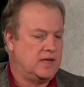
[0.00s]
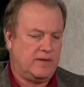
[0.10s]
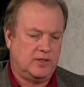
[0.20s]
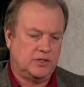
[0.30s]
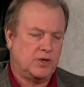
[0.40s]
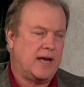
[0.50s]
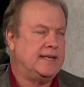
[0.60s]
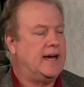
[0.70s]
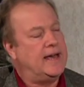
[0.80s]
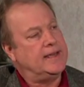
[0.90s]
novel, Try
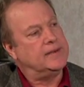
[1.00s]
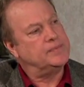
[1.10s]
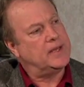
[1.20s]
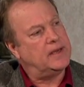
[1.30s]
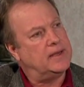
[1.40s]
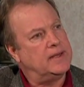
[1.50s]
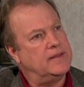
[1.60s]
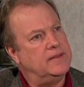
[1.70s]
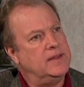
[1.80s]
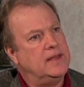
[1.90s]
Dying.
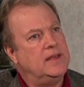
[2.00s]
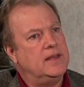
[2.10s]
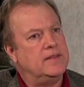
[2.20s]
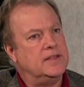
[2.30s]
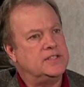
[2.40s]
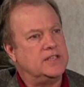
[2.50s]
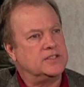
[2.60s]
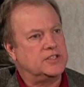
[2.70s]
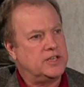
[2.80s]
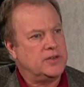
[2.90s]
This is
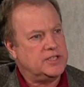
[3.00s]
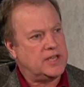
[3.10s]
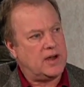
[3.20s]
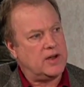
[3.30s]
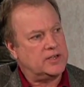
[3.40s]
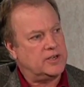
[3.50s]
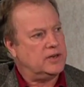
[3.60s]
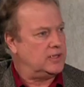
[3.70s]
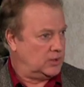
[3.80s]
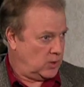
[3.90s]
a series character,
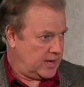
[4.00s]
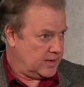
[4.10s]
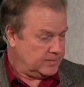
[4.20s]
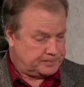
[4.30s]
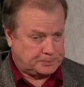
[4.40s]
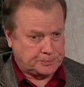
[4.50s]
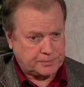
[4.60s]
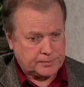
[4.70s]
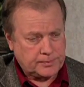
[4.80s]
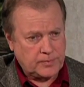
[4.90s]
a lawyer,
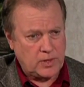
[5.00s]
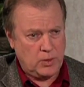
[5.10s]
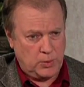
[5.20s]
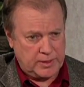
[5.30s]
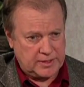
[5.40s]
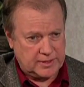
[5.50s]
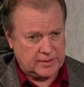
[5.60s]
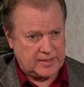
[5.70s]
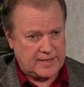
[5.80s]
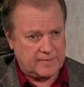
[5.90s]
who is
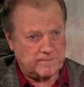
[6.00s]
kind of